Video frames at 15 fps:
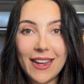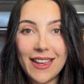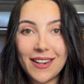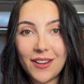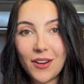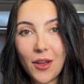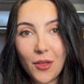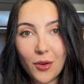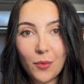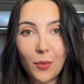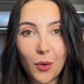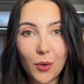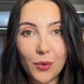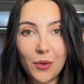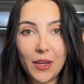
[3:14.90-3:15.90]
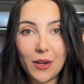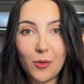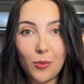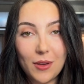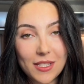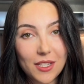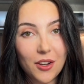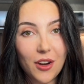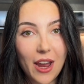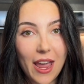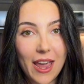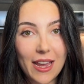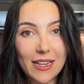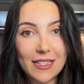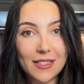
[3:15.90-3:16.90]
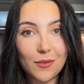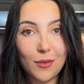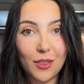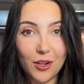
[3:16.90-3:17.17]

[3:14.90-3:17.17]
in another bowl, you can whisk your eggs with